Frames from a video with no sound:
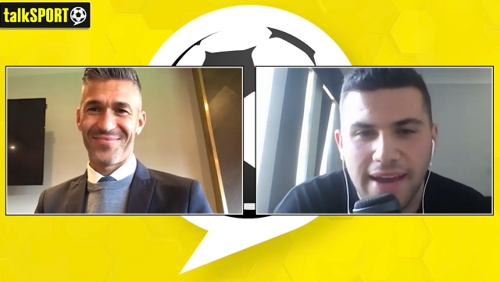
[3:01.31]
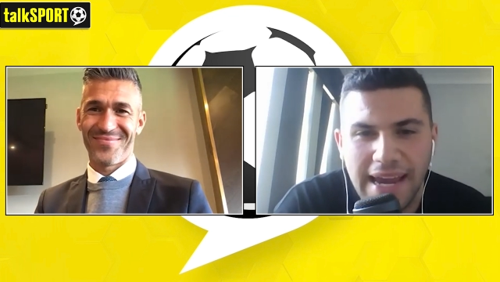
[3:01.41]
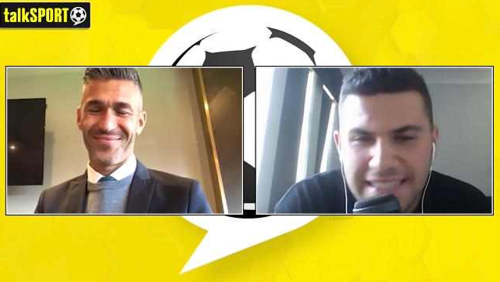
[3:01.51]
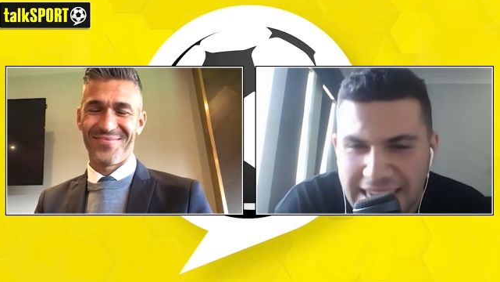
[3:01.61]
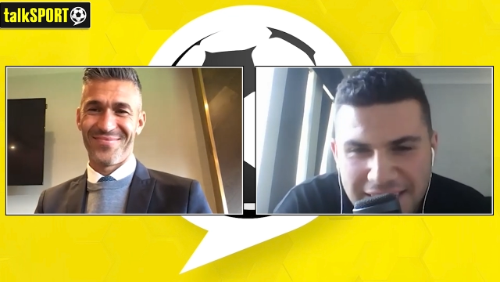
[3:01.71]

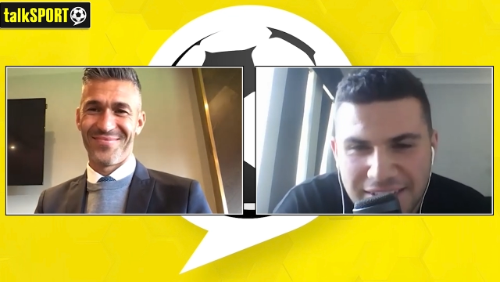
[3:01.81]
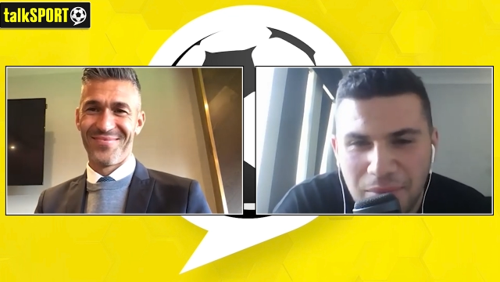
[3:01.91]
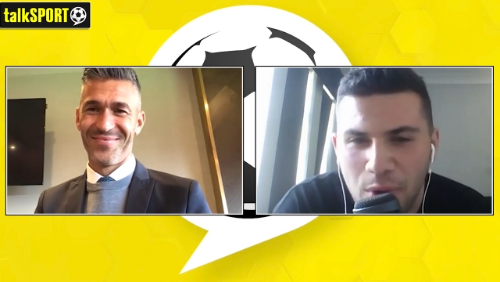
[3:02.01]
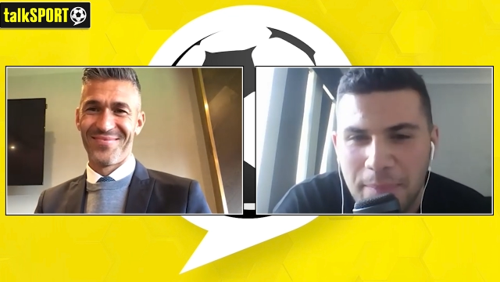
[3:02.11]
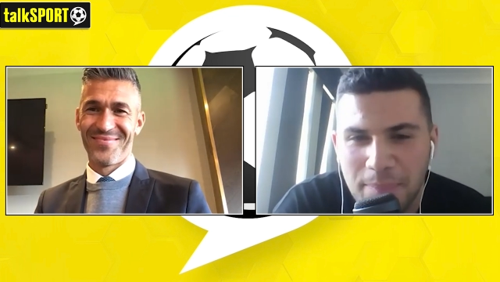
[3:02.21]
Speaker 1: Is he in
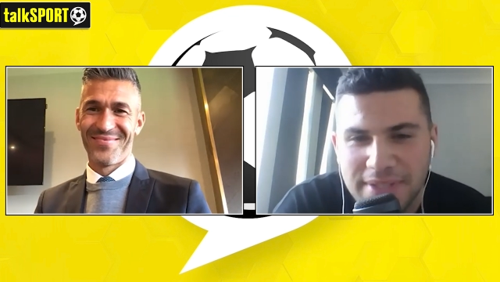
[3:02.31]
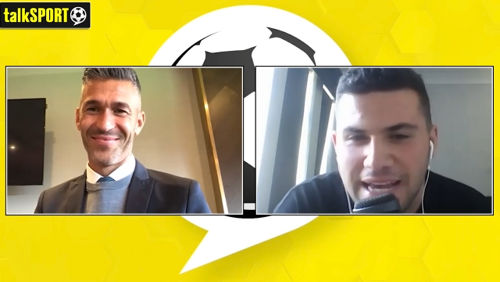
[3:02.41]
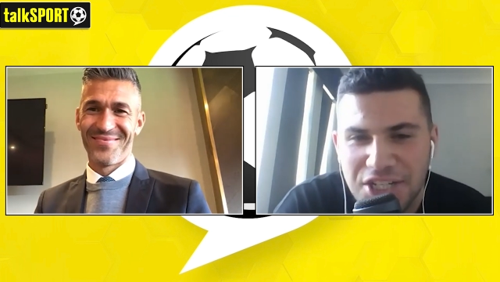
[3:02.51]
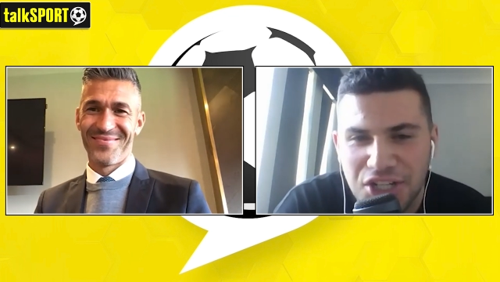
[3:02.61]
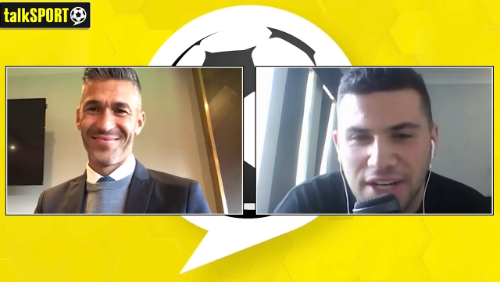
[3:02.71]
some way
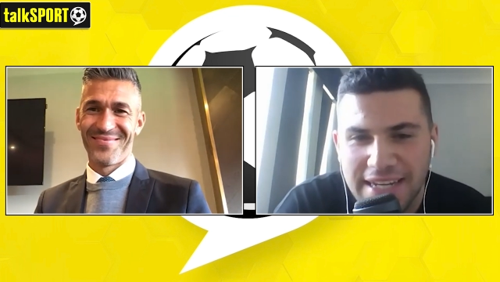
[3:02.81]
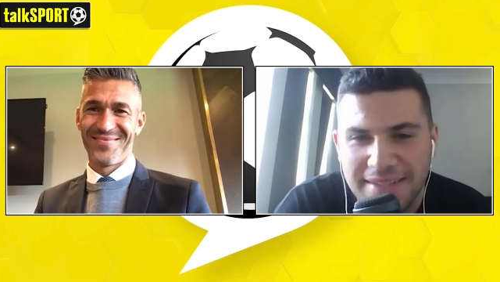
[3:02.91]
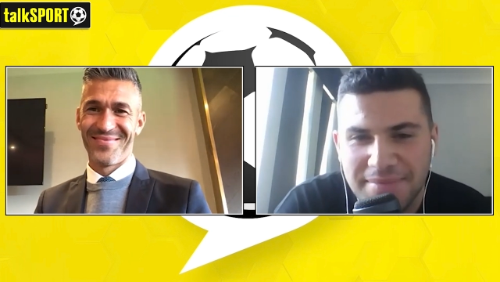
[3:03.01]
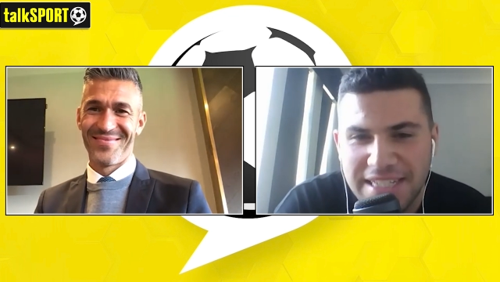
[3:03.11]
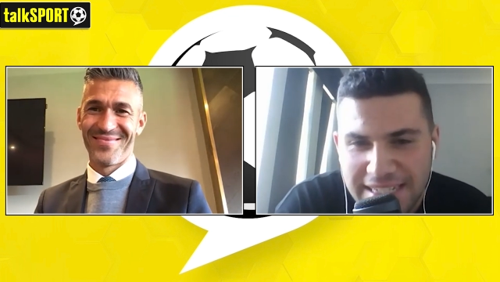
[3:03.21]
potentially
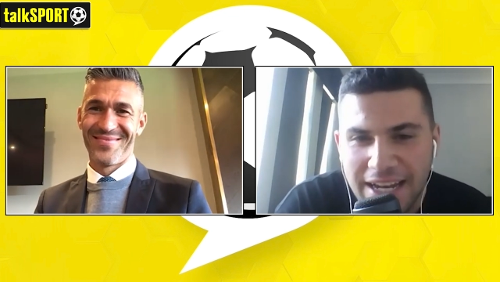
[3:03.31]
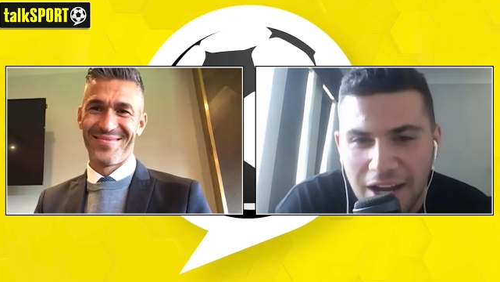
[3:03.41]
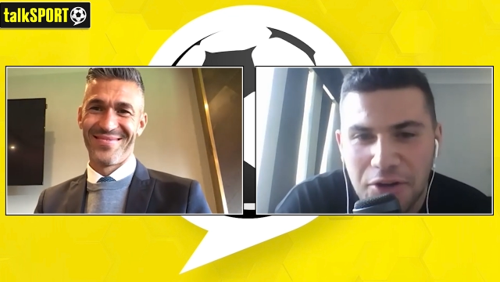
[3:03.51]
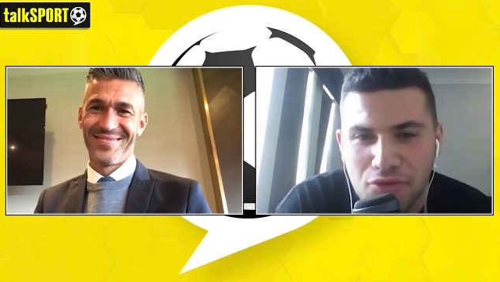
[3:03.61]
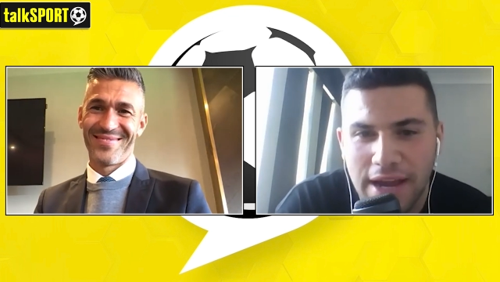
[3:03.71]
still
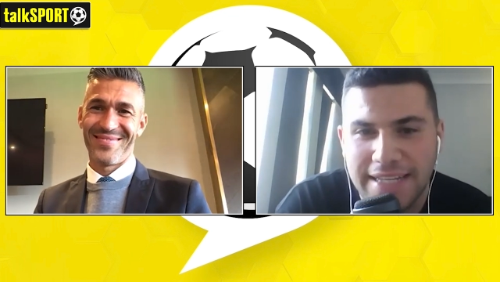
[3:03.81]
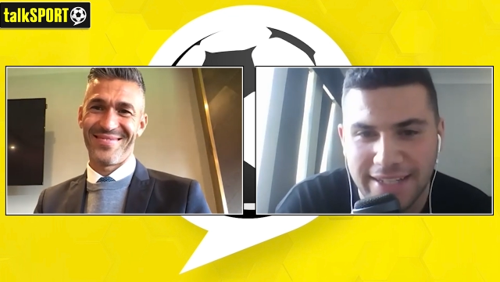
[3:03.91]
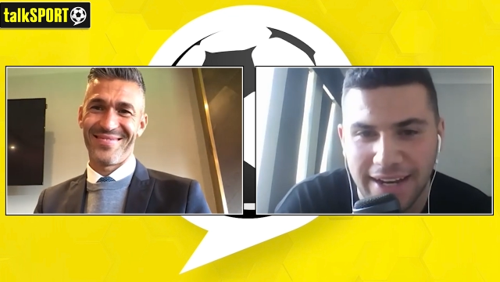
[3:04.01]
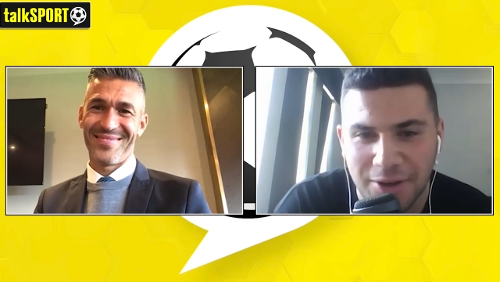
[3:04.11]
underrated a